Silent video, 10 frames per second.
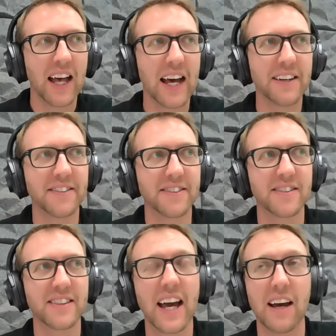
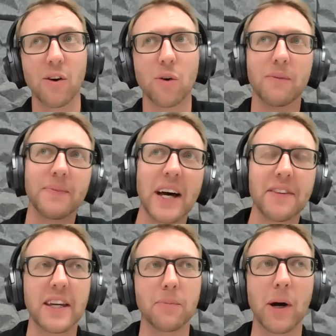And yeah, all
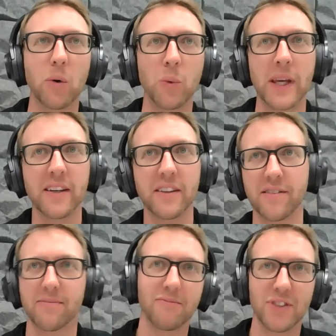that thing about
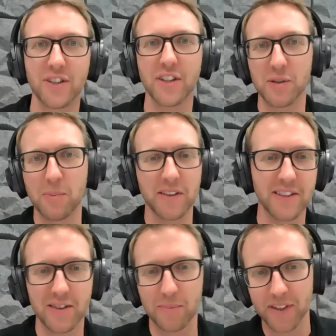weird research
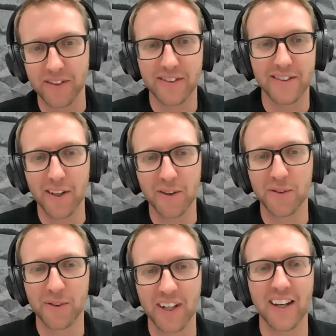participants.
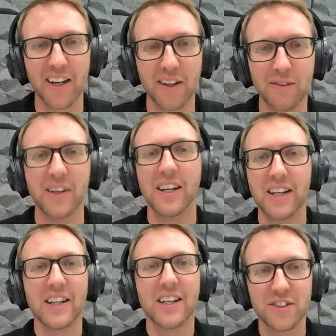So
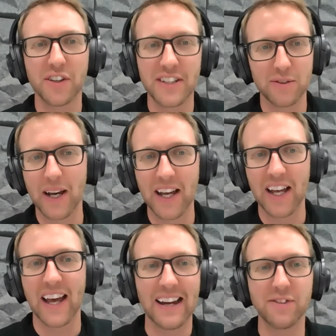studies
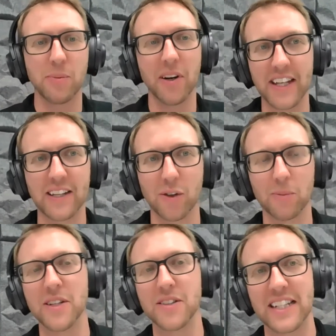where everybody
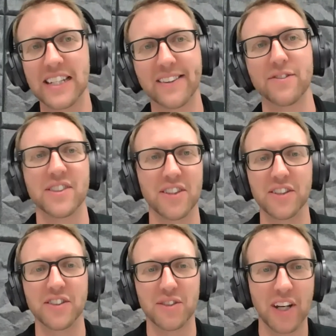almost in the
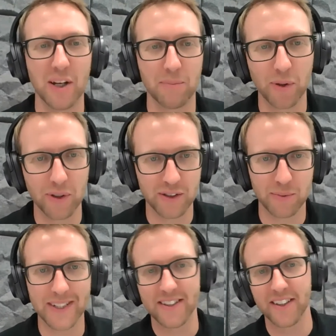research pool
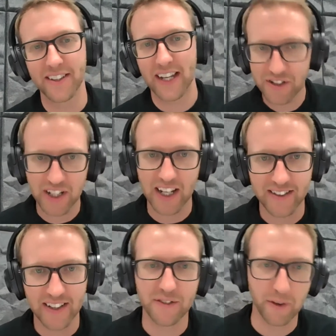is Western,
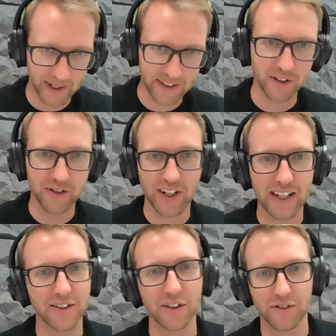educated, from an
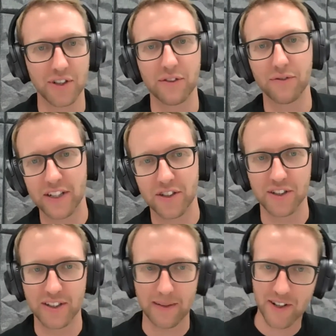industrialized country,
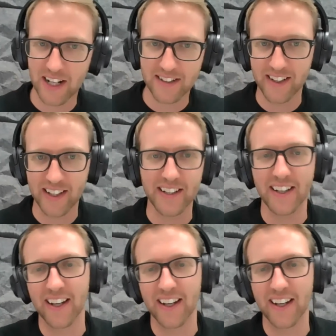rich, democratic,